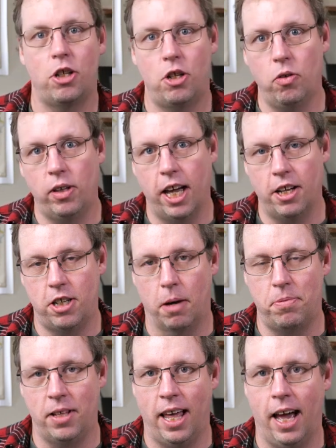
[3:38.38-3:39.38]
to catch
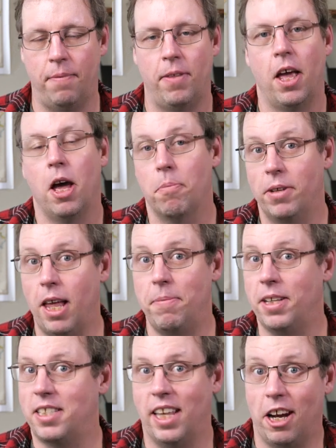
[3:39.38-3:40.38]
up to that. But that
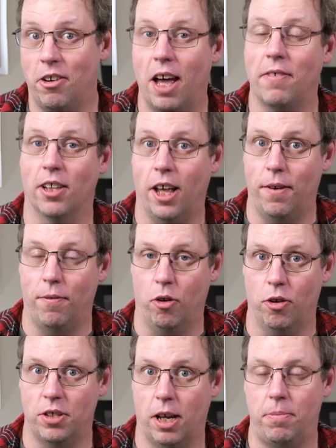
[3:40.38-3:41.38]
being said, I don't have a lot of
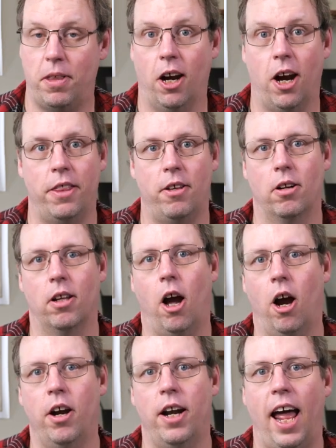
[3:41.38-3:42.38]
photos up there, and there
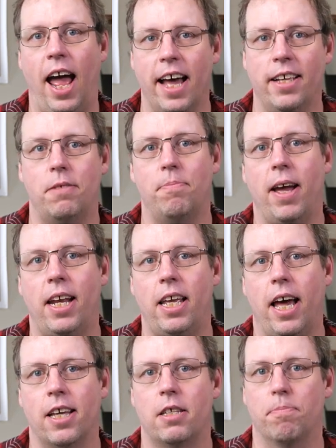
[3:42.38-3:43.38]
aren't as
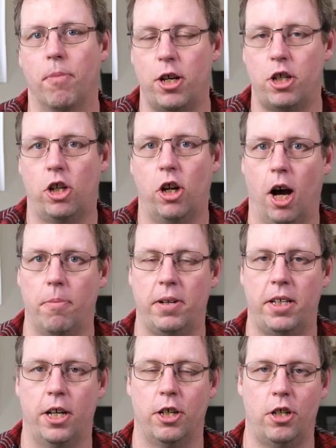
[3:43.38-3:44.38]
much
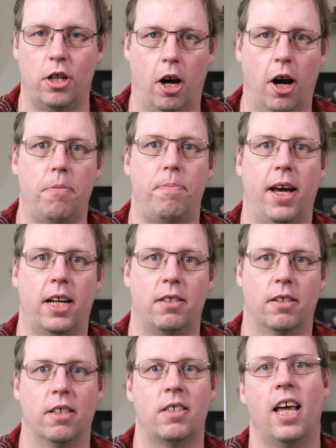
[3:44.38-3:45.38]
competition on
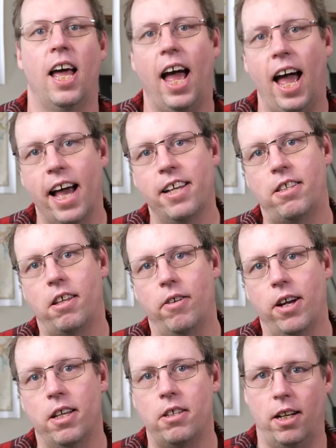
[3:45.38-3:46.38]
Pexels as there
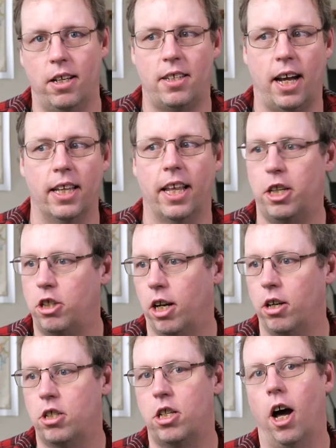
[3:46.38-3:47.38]
is on a site like
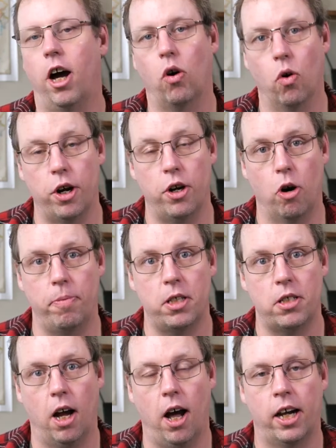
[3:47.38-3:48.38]
Shutterstock or Adobe
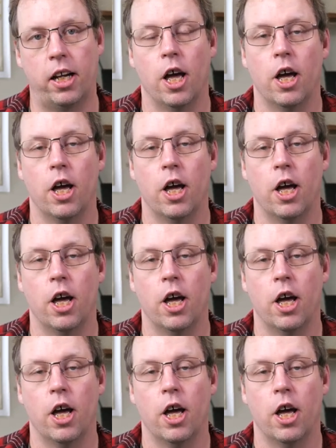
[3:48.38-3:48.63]
Stock.